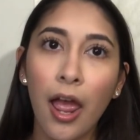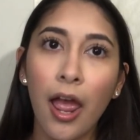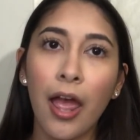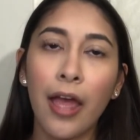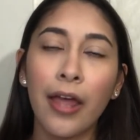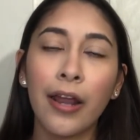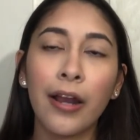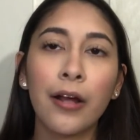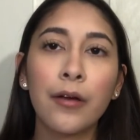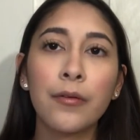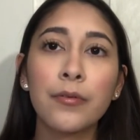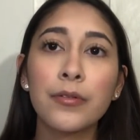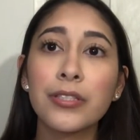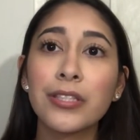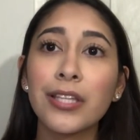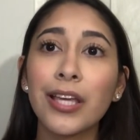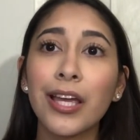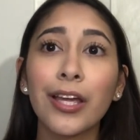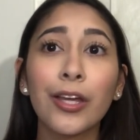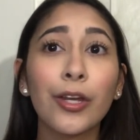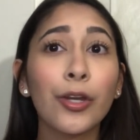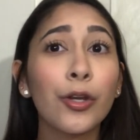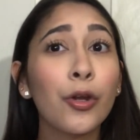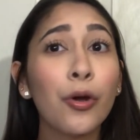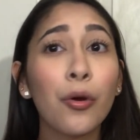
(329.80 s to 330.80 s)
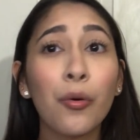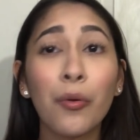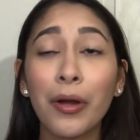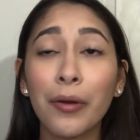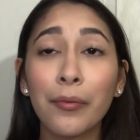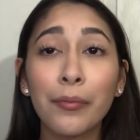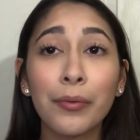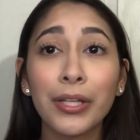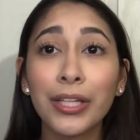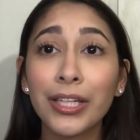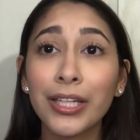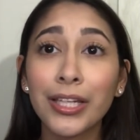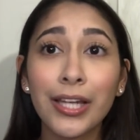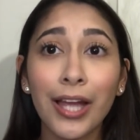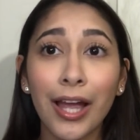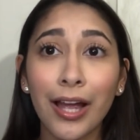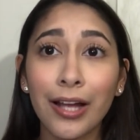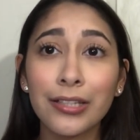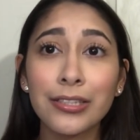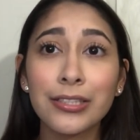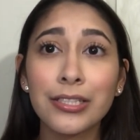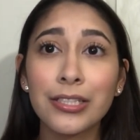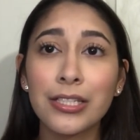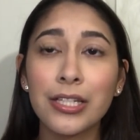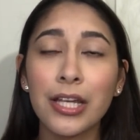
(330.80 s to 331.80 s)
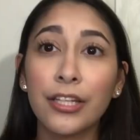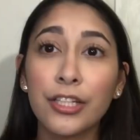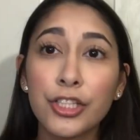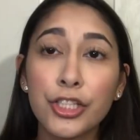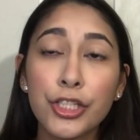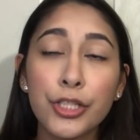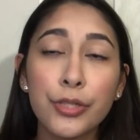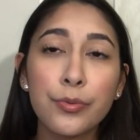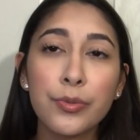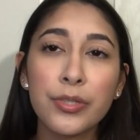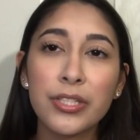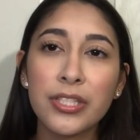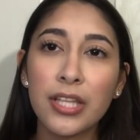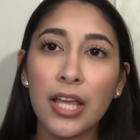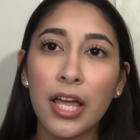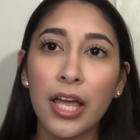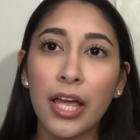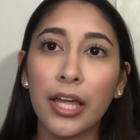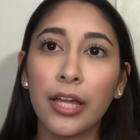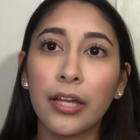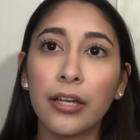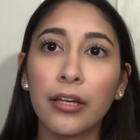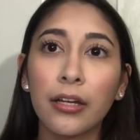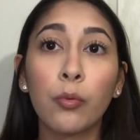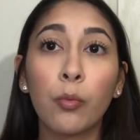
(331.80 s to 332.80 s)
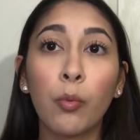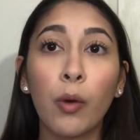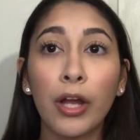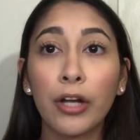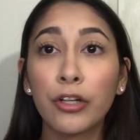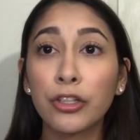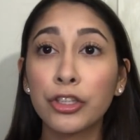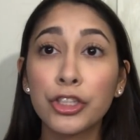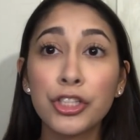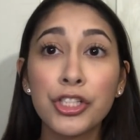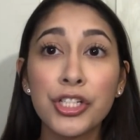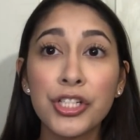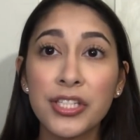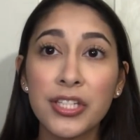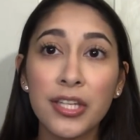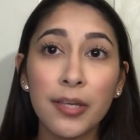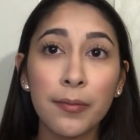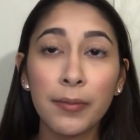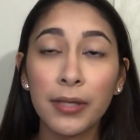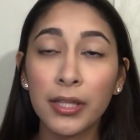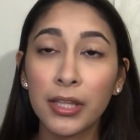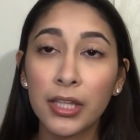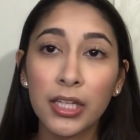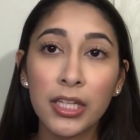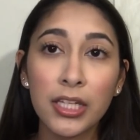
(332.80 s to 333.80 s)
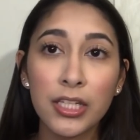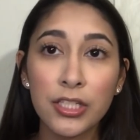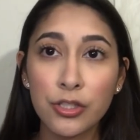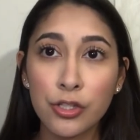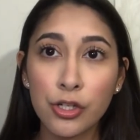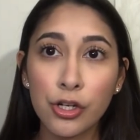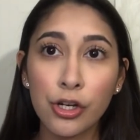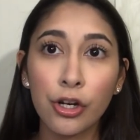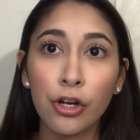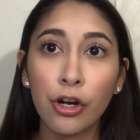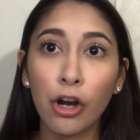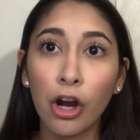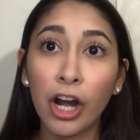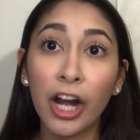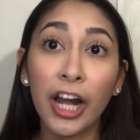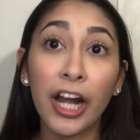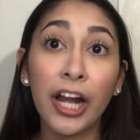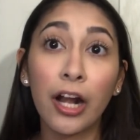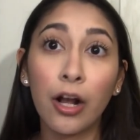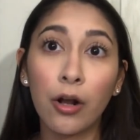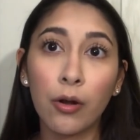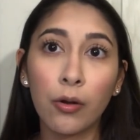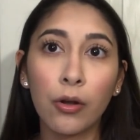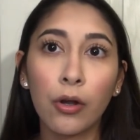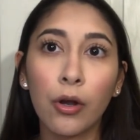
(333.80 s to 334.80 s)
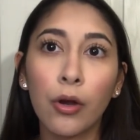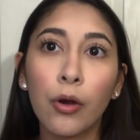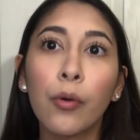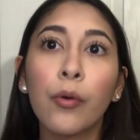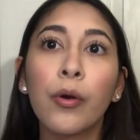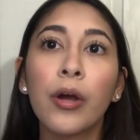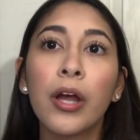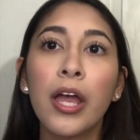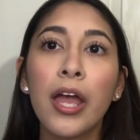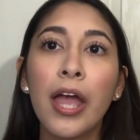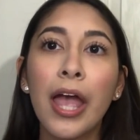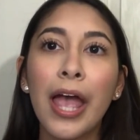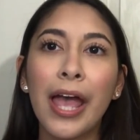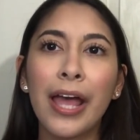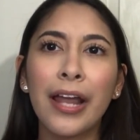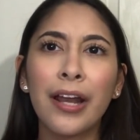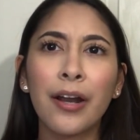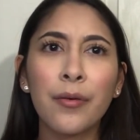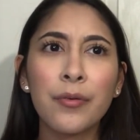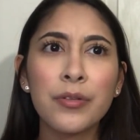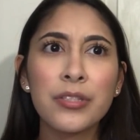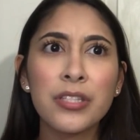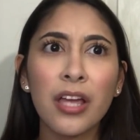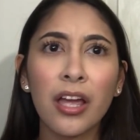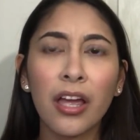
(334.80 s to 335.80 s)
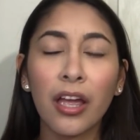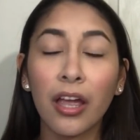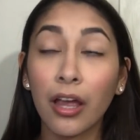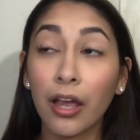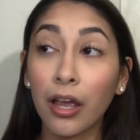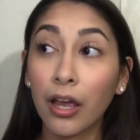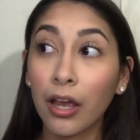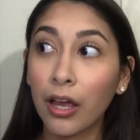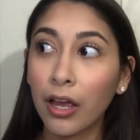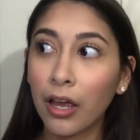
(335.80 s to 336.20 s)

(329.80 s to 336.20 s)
And I was like, no, I really can't today. And she was like, why don't you just give me the keys to your car and I'll go? And I was like,